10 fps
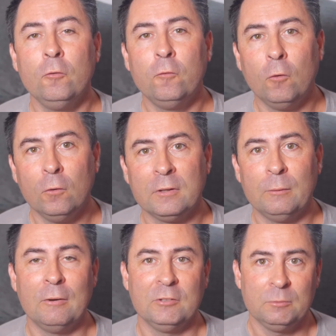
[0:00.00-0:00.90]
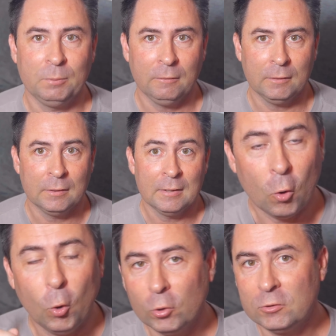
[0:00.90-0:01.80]
falls around this period.
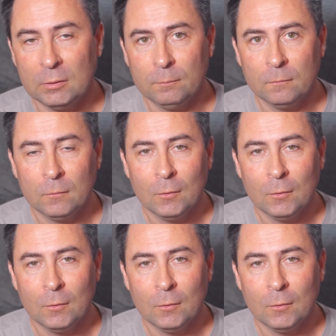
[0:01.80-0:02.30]
Autumn.